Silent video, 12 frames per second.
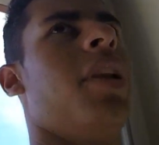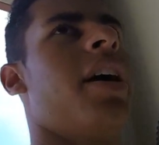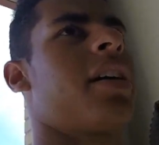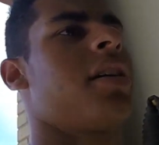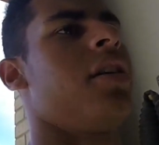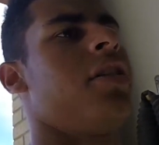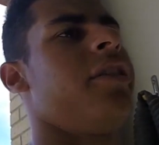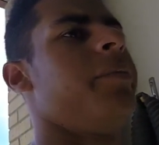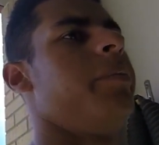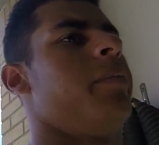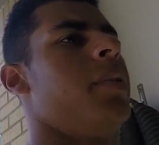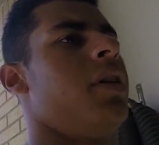black color,
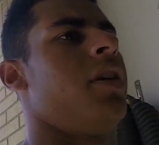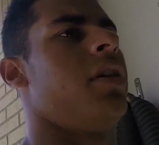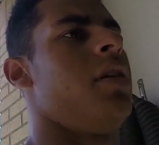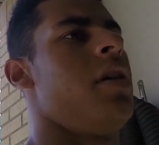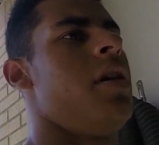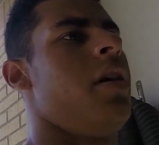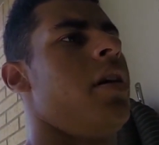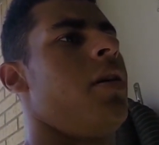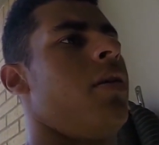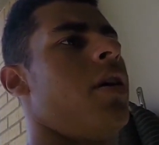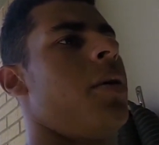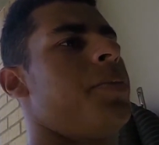but
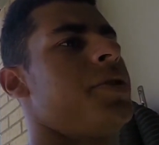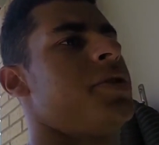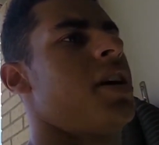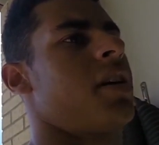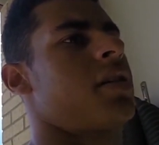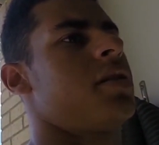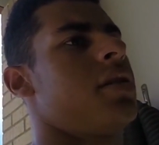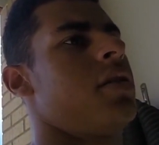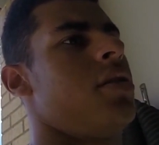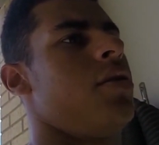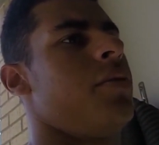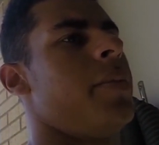it'll help protect
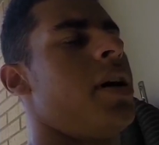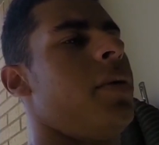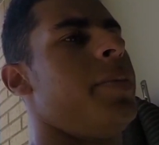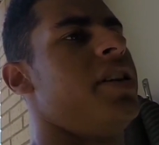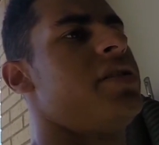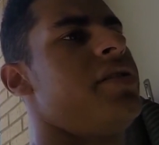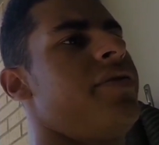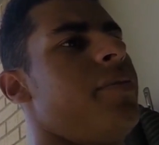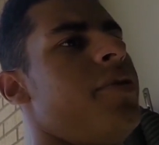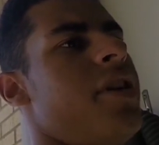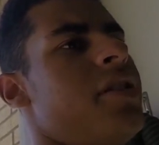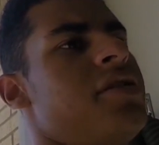all the metal bits
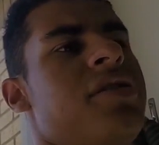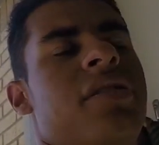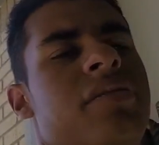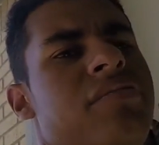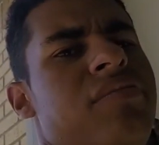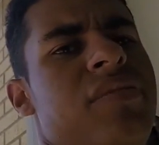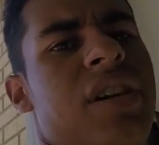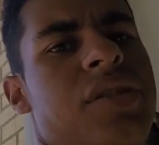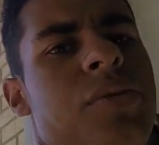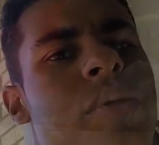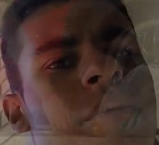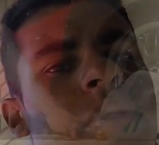from rust, and that's what